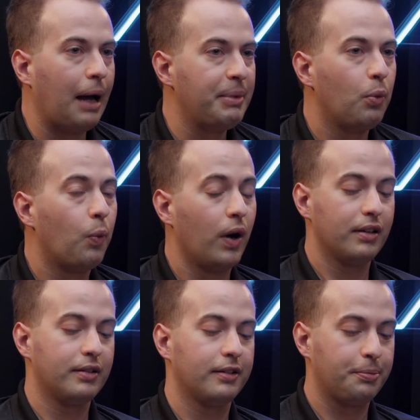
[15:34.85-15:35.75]
mean, once
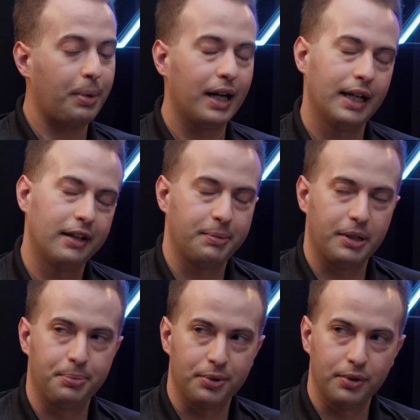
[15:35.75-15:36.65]
a spot has been
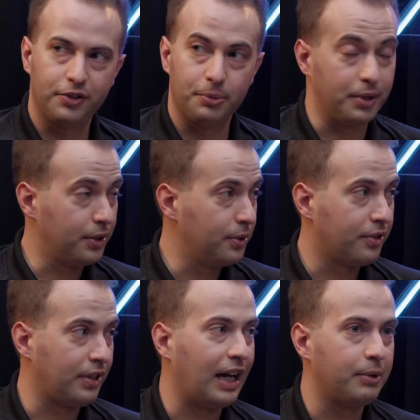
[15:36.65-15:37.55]
approved to produce,
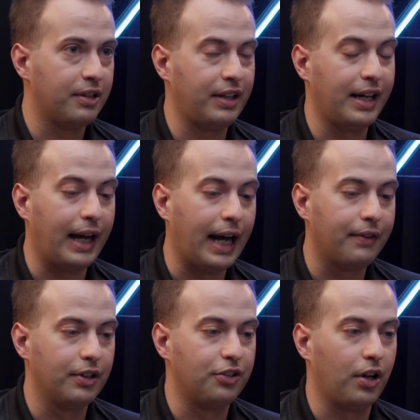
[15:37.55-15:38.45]
I would say an
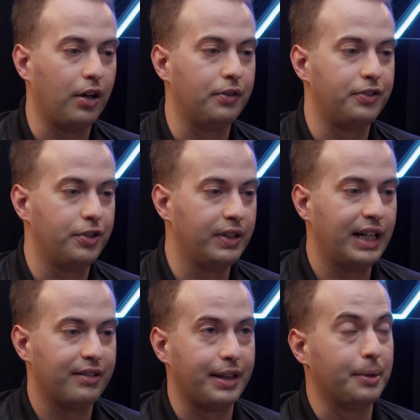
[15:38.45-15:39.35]
average of 2 days at the